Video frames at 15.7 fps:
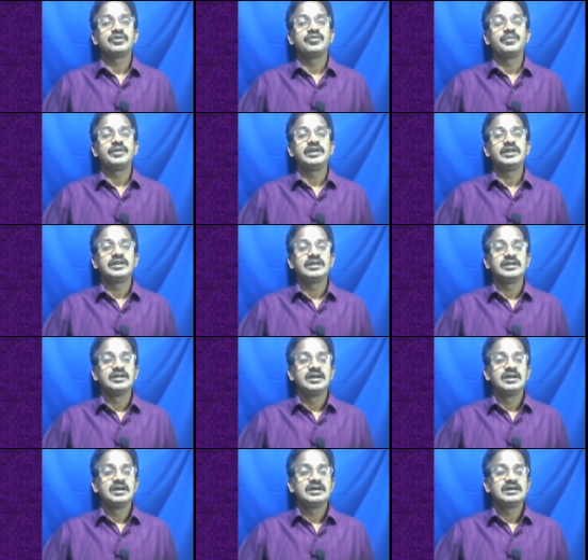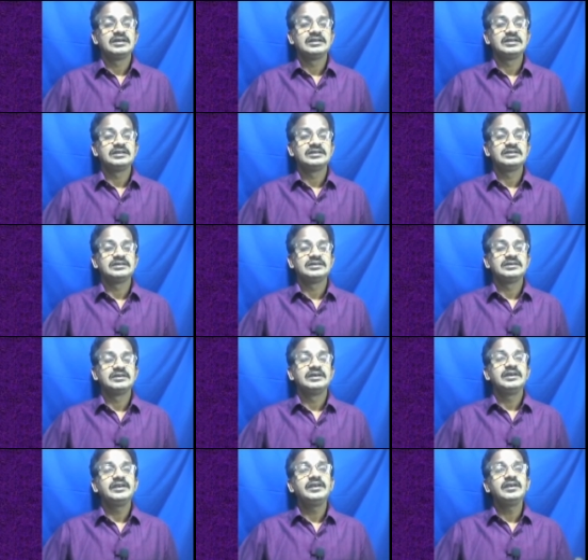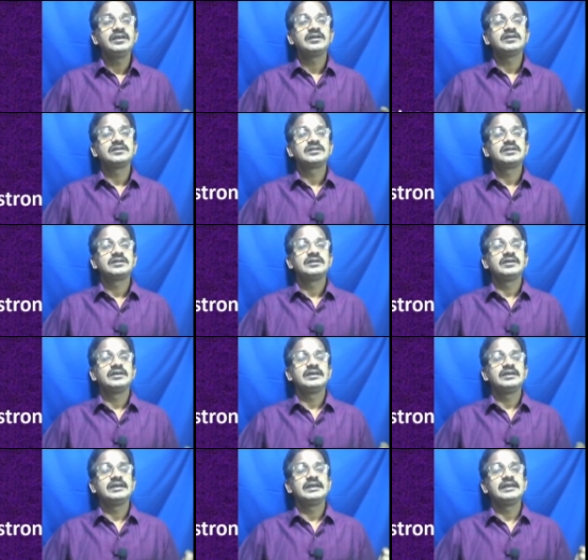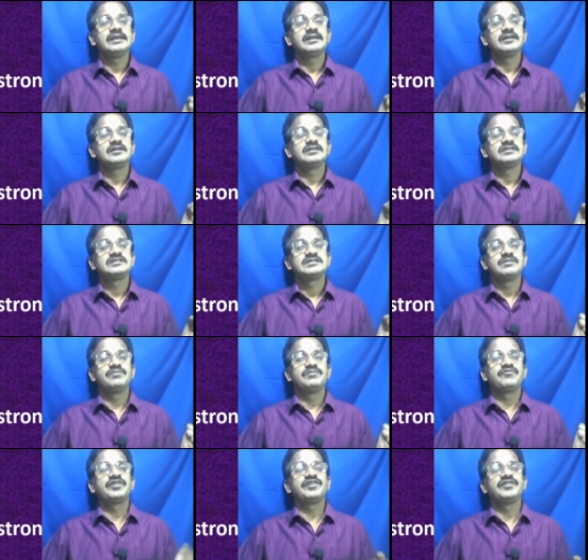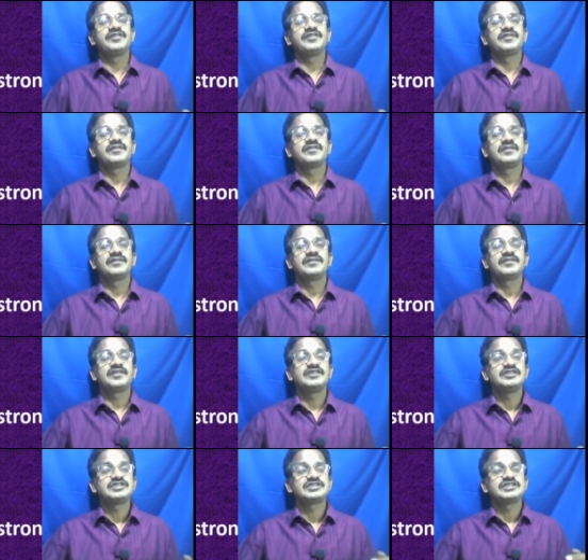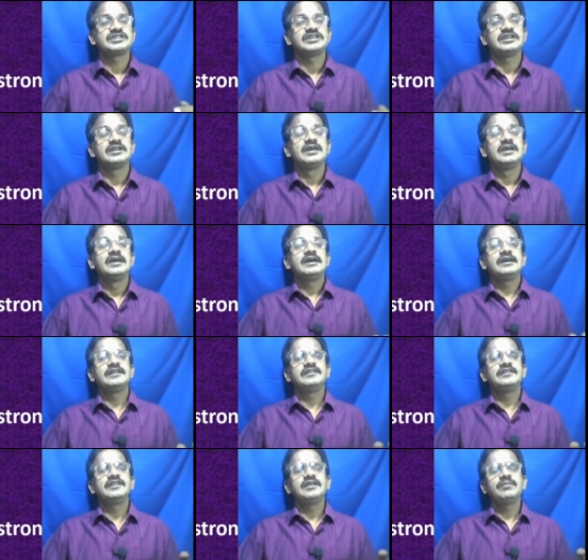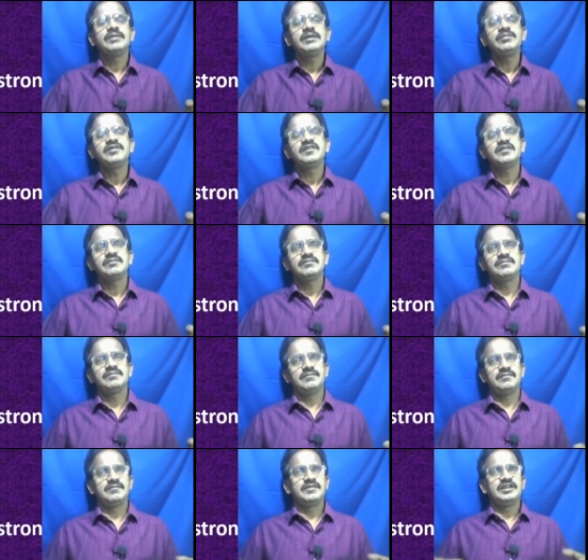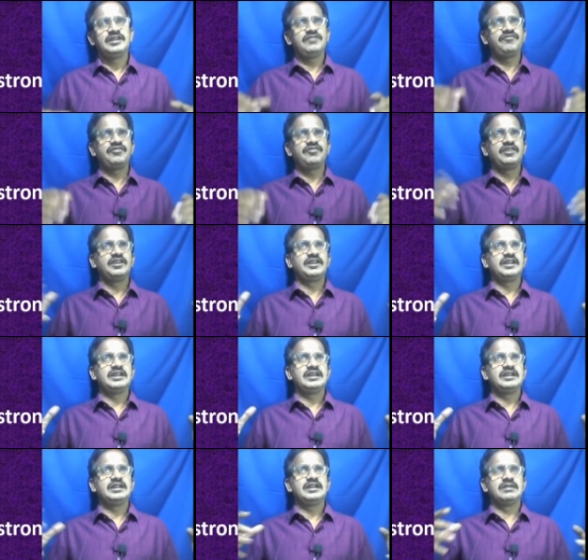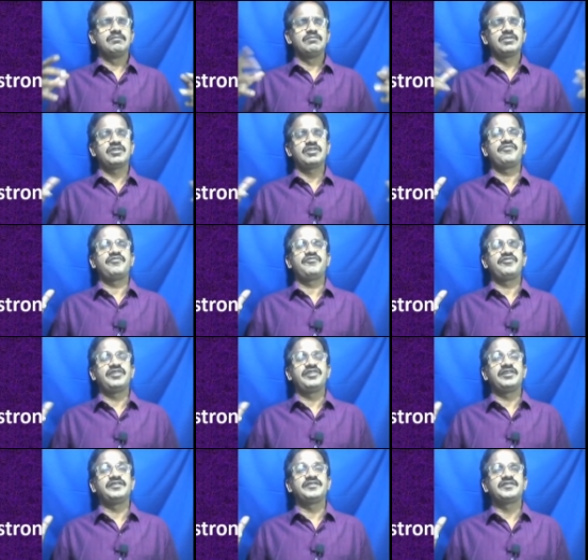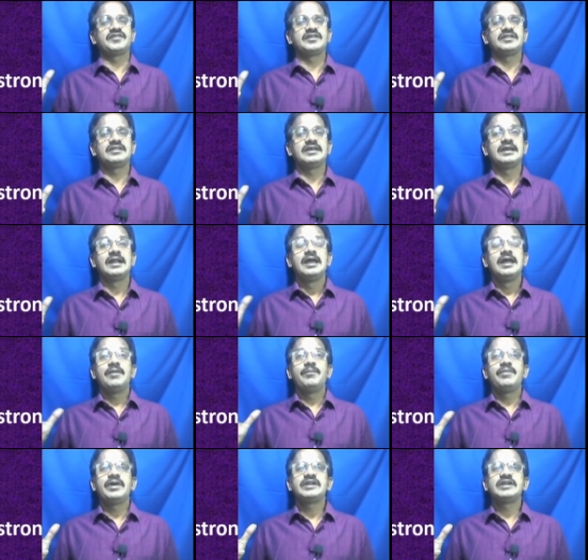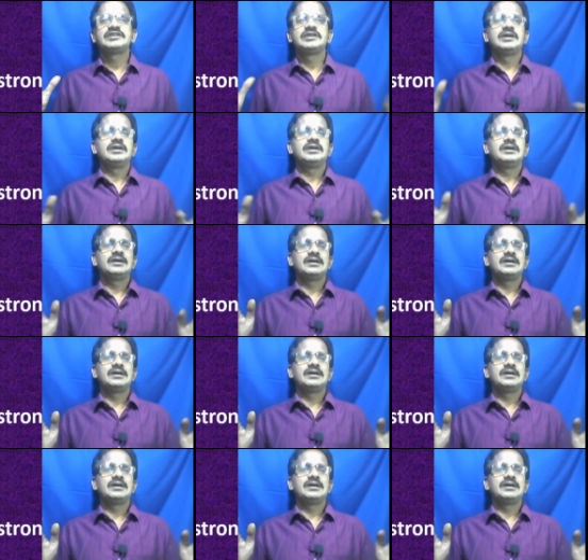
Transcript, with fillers: your opinion and uh, here are uh, here are some phrases uh, suggested and there may be some different and a number of phrases are there but